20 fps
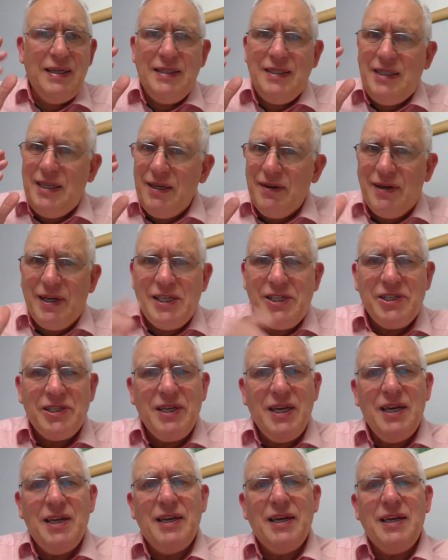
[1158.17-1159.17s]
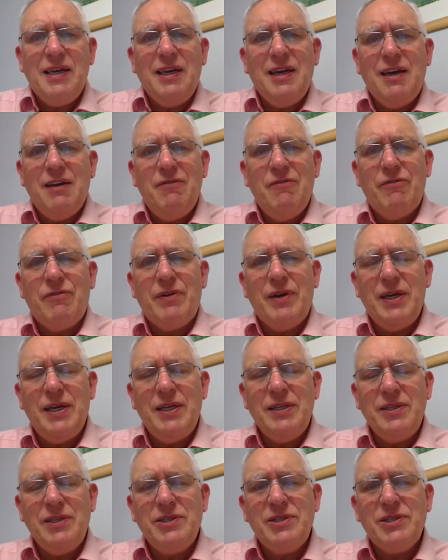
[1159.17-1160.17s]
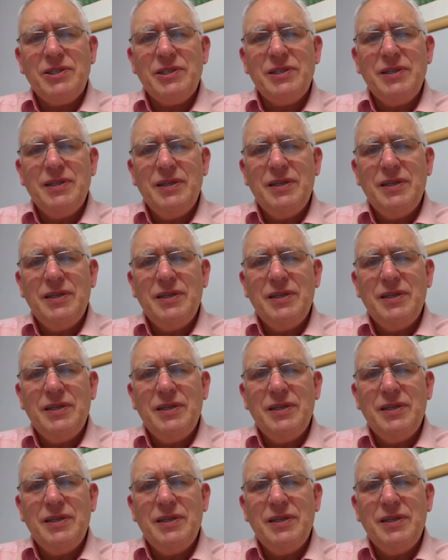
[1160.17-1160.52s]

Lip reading: Dare I say it again, friends?